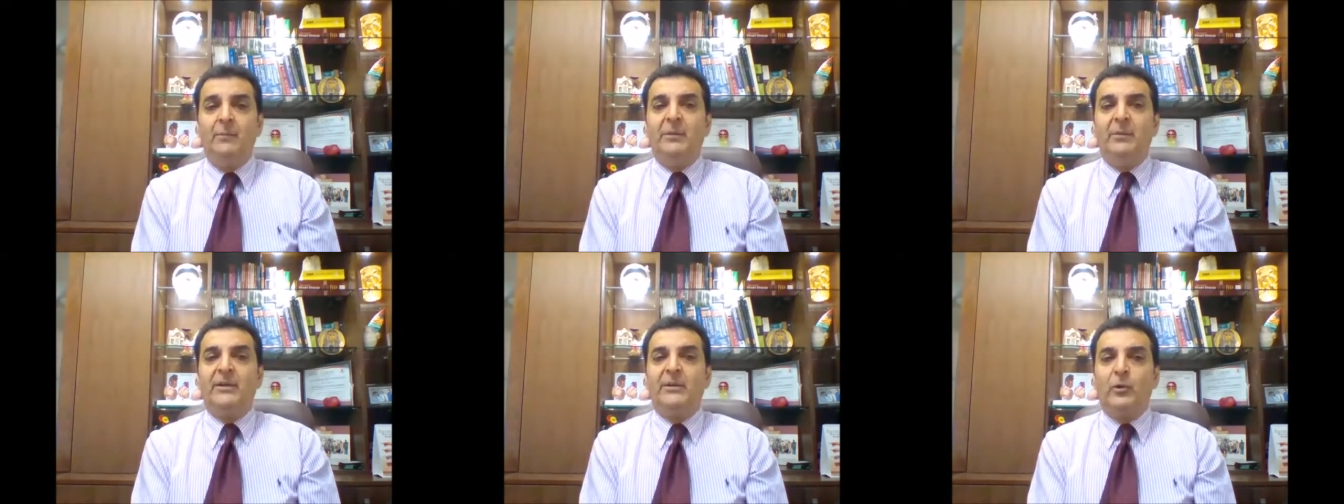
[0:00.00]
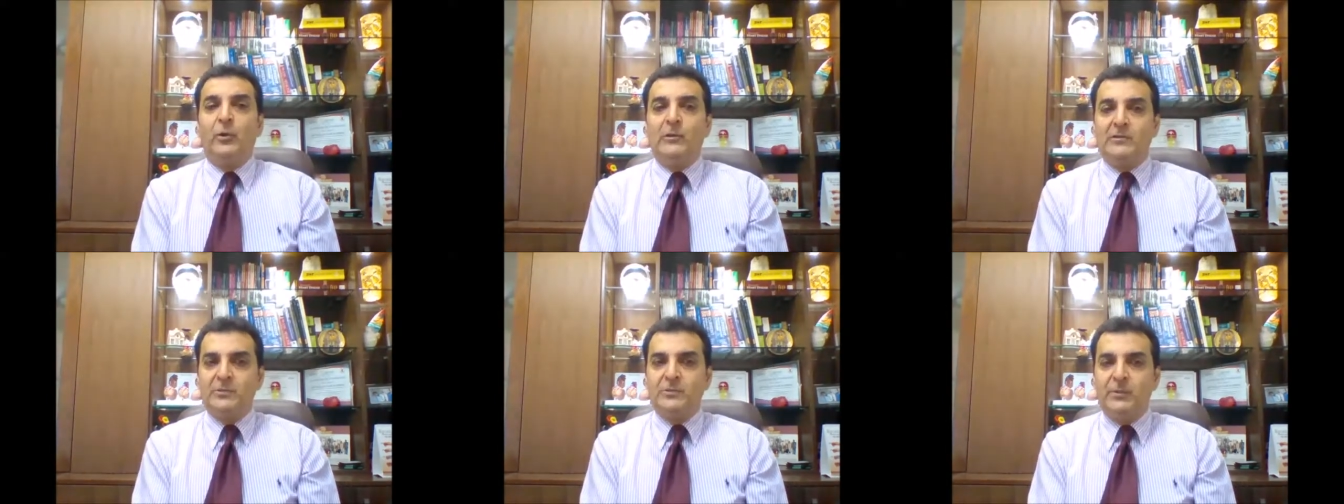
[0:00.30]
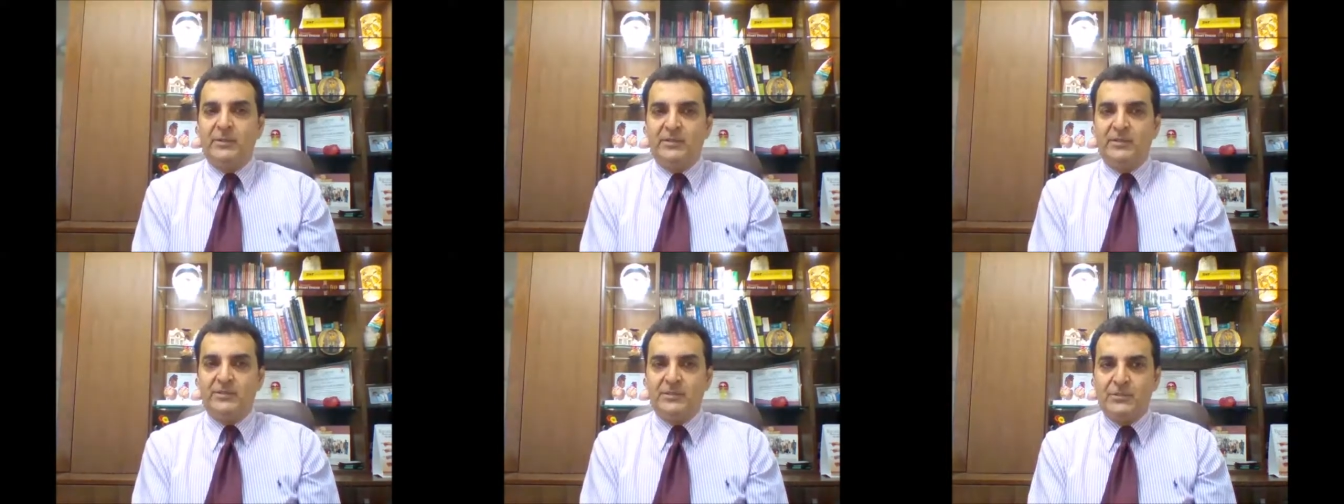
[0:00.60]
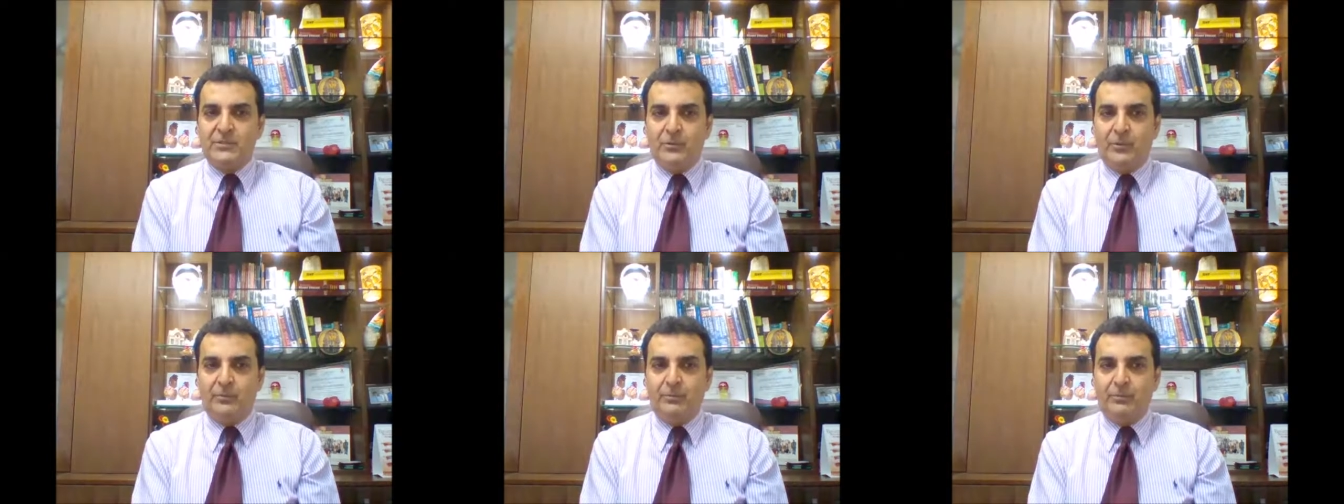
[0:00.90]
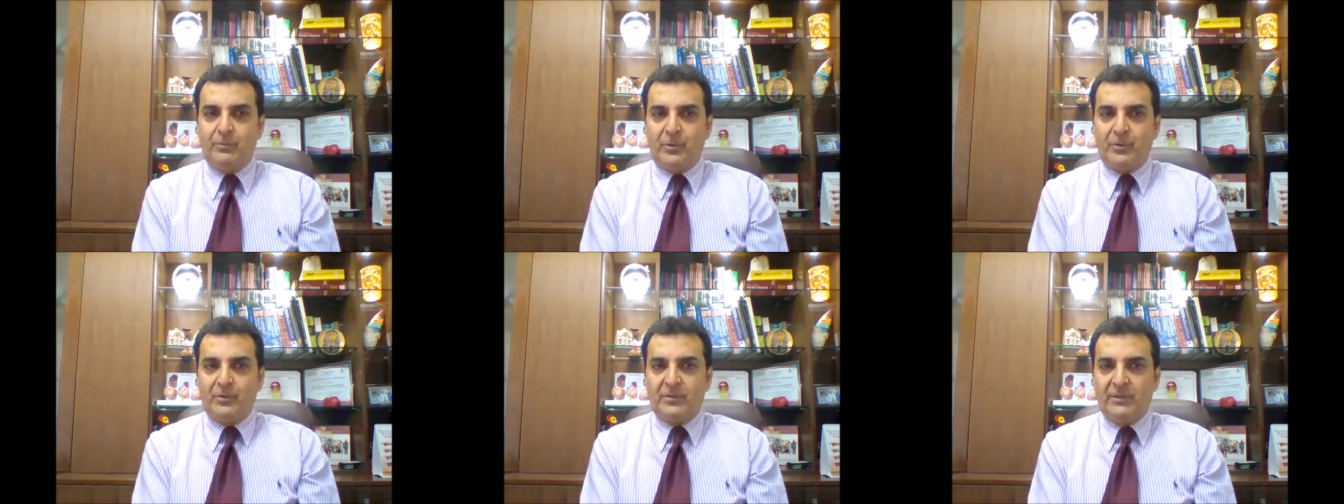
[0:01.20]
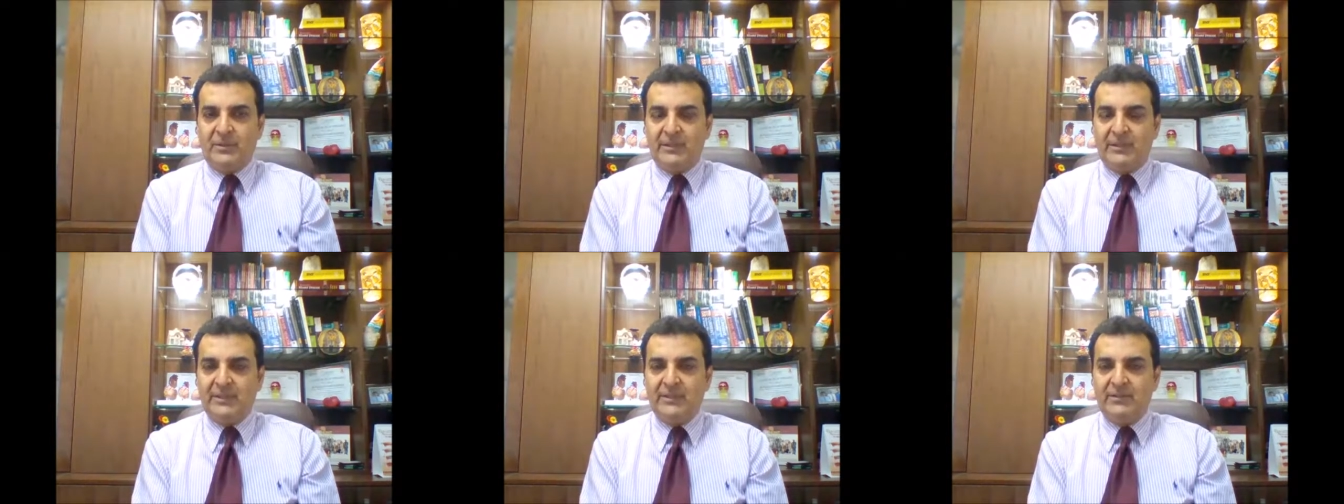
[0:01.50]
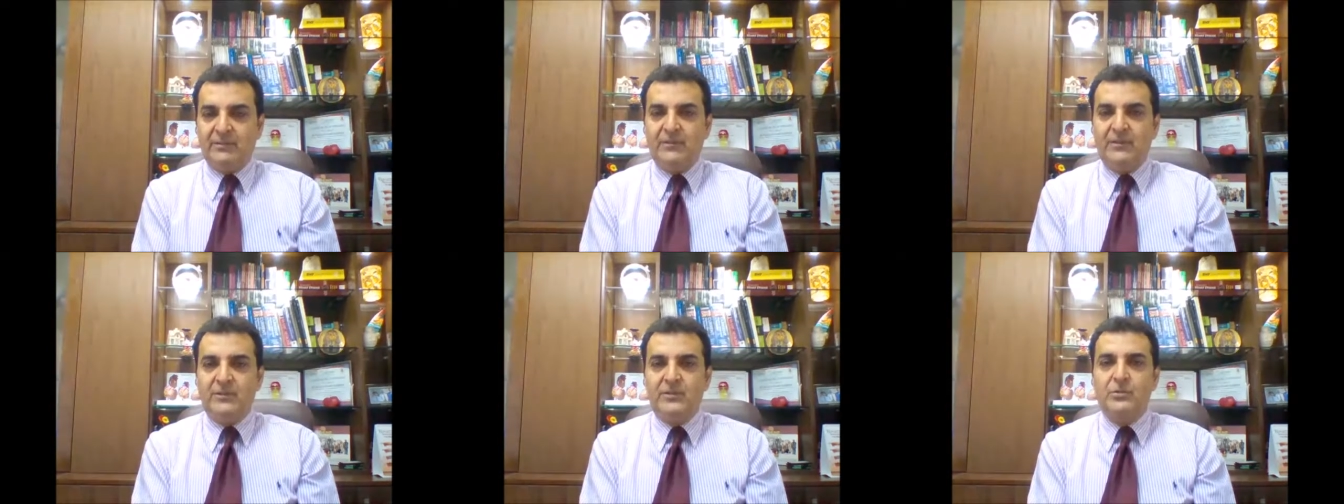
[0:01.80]
but also it is so important
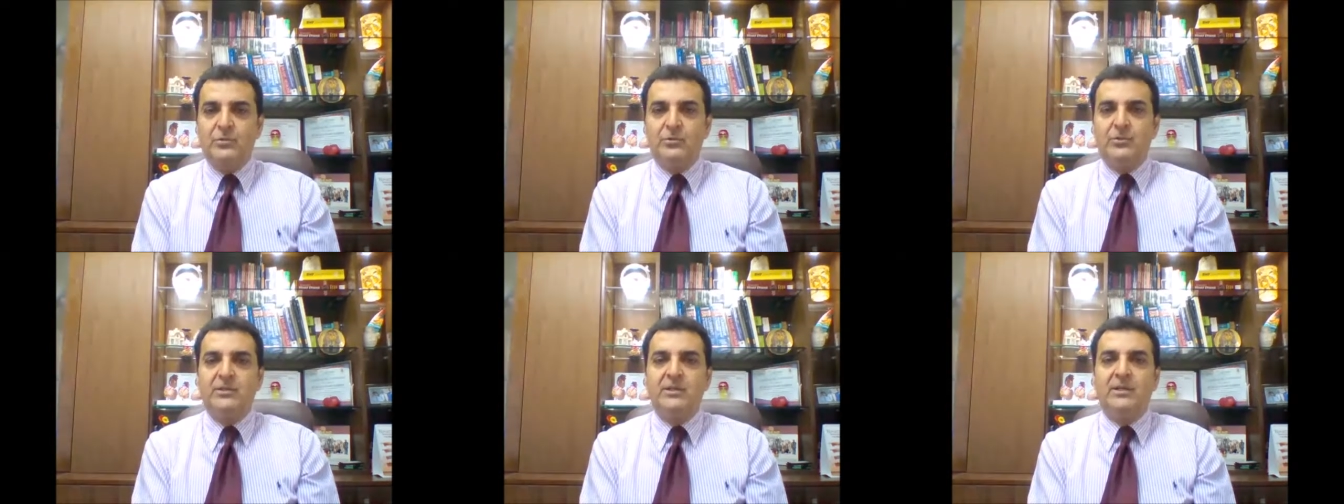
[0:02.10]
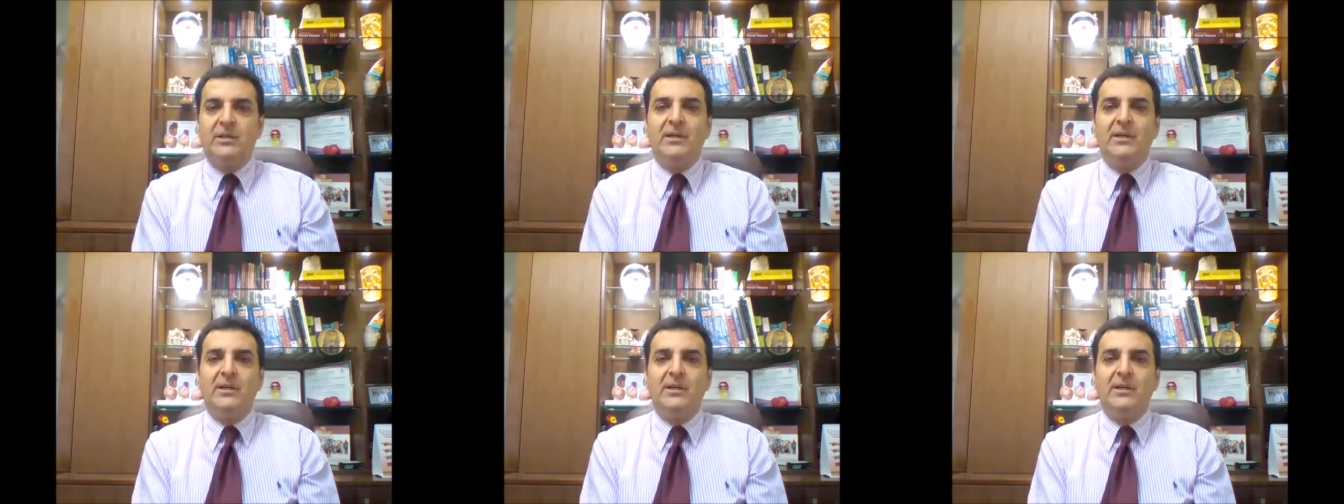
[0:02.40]
that we should